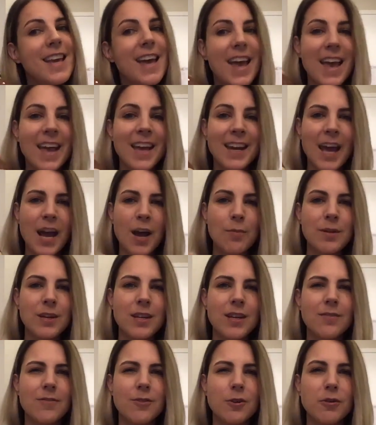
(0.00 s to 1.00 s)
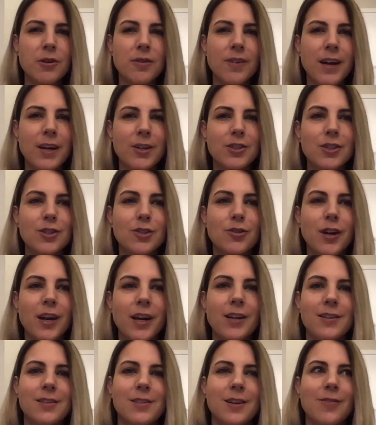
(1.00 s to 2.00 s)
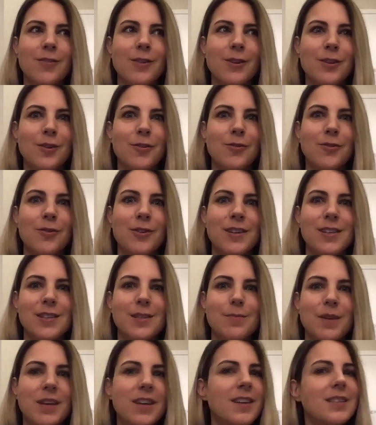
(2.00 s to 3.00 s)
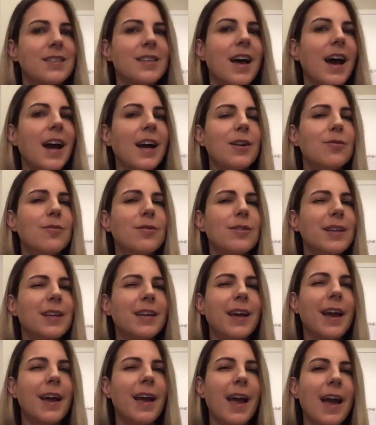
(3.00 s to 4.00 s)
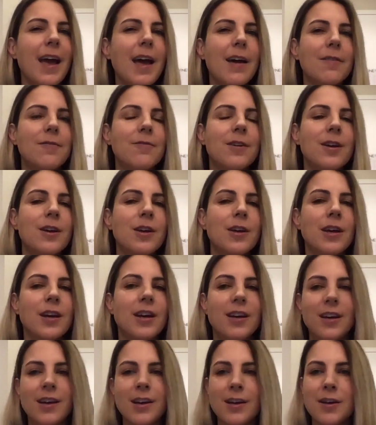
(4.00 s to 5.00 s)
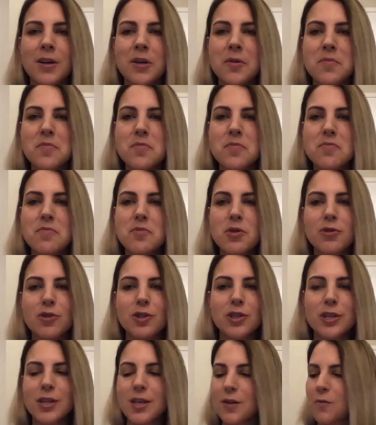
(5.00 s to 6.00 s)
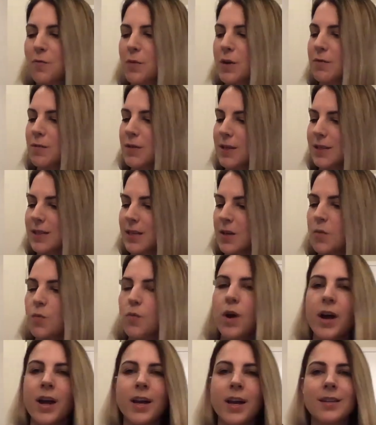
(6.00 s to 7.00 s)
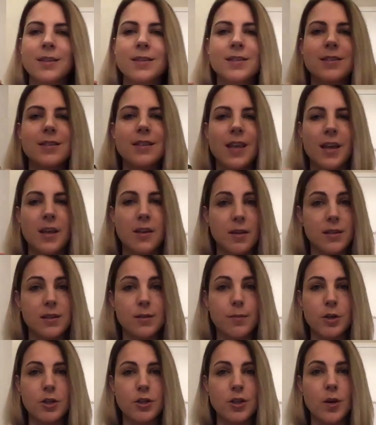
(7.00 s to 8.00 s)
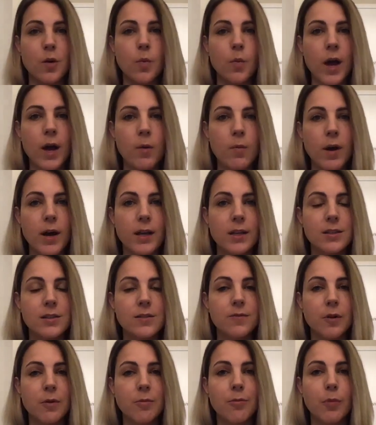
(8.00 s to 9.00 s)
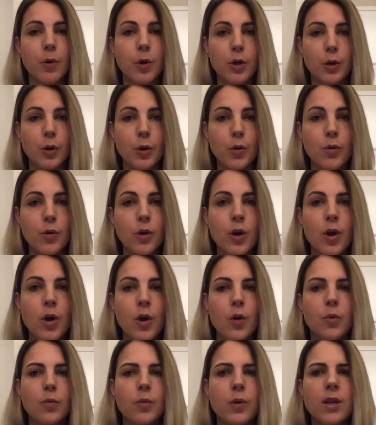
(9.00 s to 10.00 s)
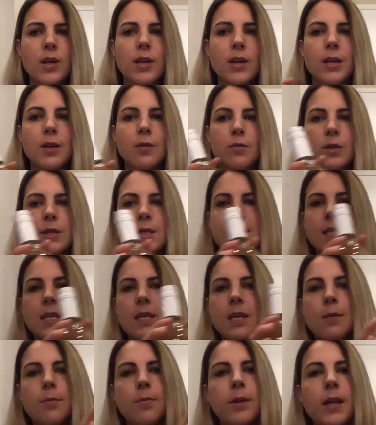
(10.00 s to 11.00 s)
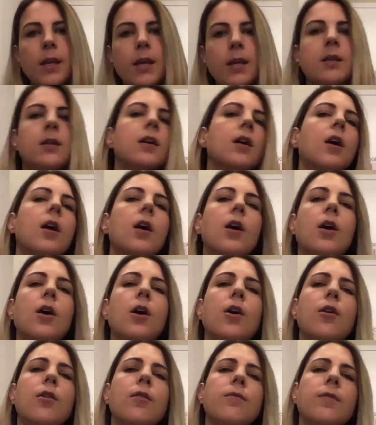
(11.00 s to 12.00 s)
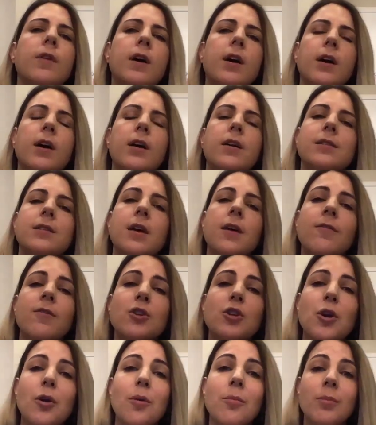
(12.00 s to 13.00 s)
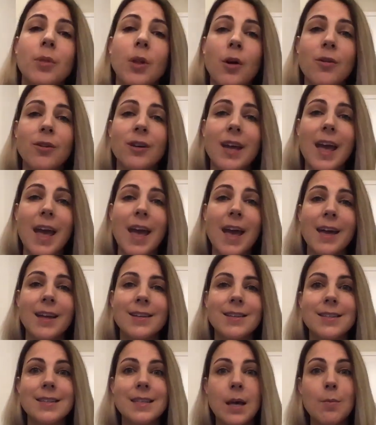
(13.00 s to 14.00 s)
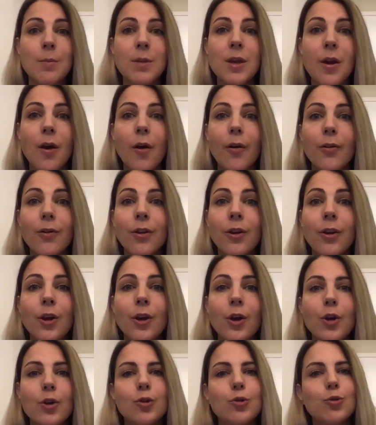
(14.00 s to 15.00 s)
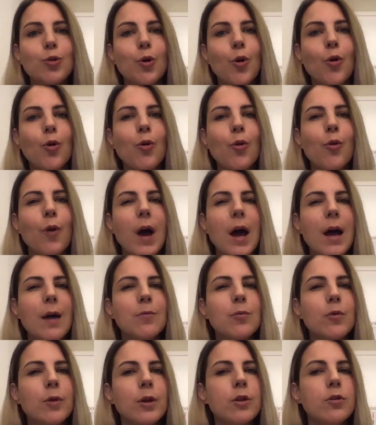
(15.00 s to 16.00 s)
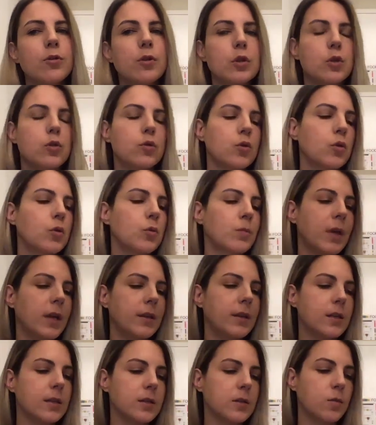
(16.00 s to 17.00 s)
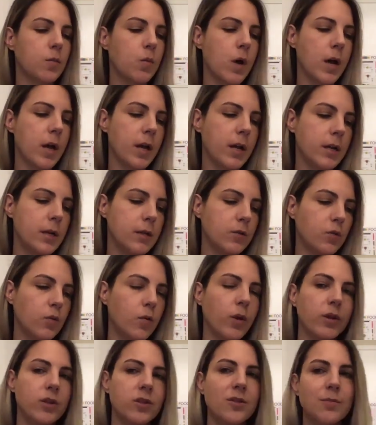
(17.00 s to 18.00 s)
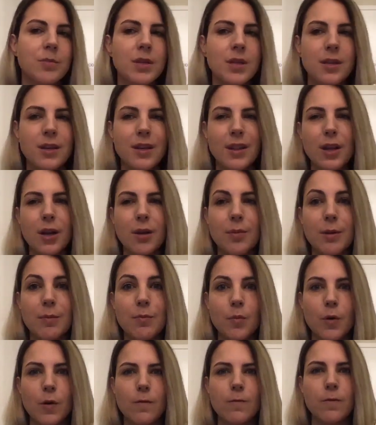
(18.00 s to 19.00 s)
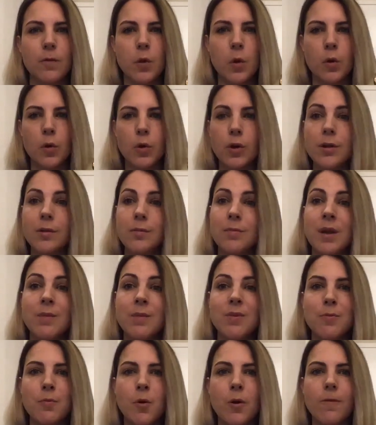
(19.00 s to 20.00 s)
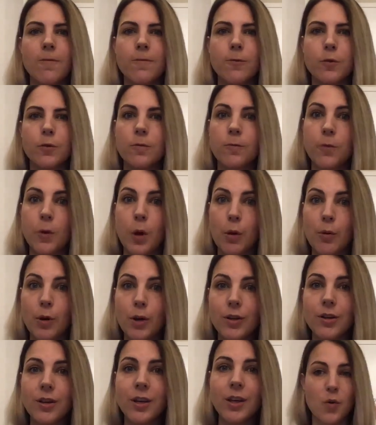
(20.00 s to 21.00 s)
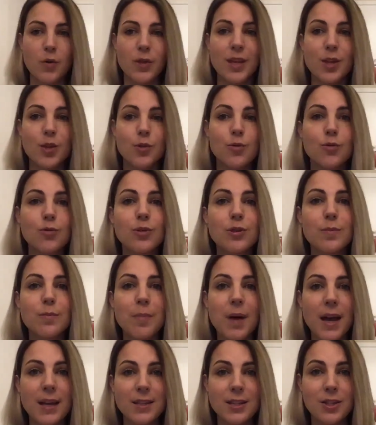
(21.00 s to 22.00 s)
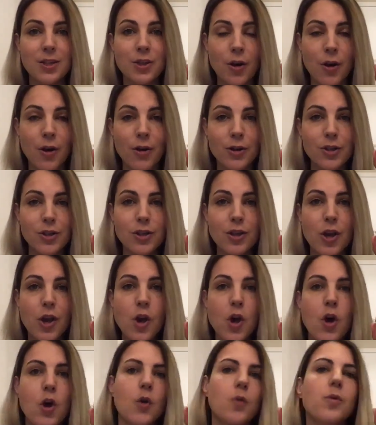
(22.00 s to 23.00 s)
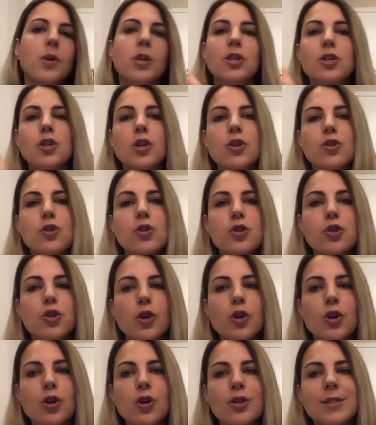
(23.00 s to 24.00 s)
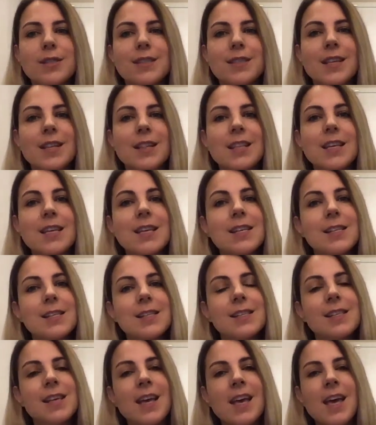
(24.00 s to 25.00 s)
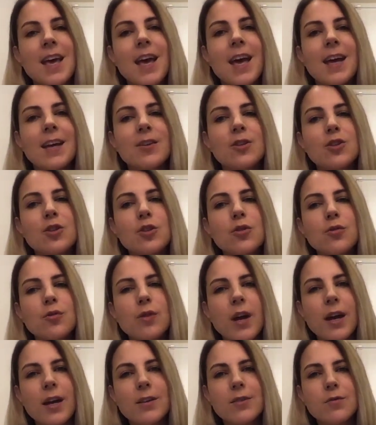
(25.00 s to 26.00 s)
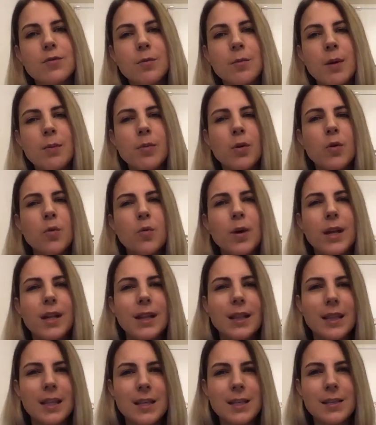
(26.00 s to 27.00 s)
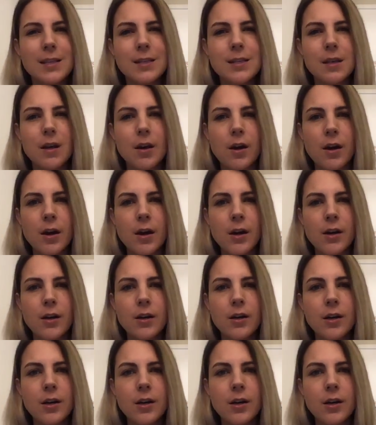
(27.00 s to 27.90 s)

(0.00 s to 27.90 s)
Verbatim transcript: And how many of you have actually tried a Sauvignon Gris? Because I don't think I have. Um, usually, when we see wines, like especially white wines from Bordeaux, we would see a blend of uh, Sauvignon Blanc and Semillon. So I'm going to assume that this wine is going to be a little bit more floral and maybe more fruit forward. They use batonnage, which stirs the lees. And do you guys remember what lees are?